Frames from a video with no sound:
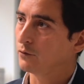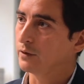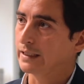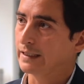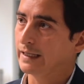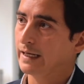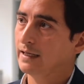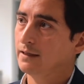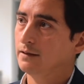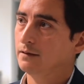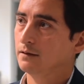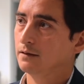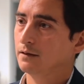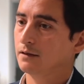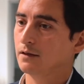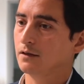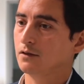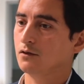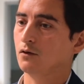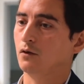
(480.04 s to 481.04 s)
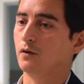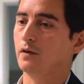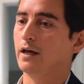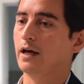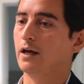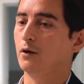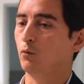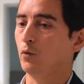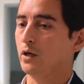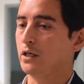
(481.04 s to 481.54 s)
doing that, so
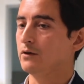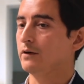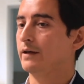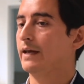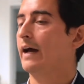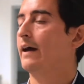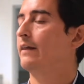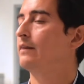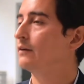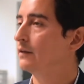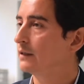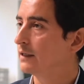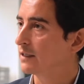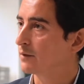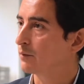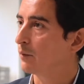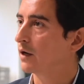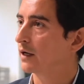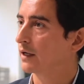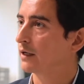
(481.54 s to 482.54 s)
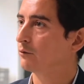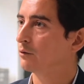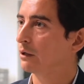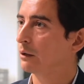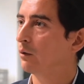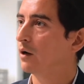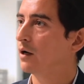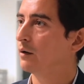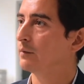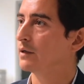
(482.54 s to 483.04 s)
that when you gather these market
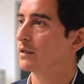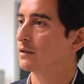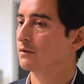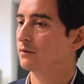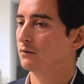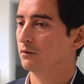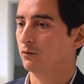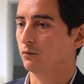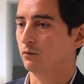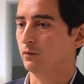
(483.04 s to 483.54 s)
requirements,